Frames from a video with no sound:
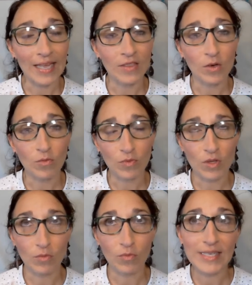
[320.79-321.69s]
and the,
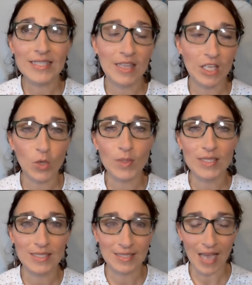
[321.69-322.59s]
the reason that you
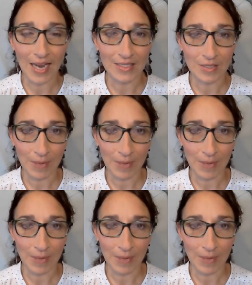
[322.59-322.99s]
would decide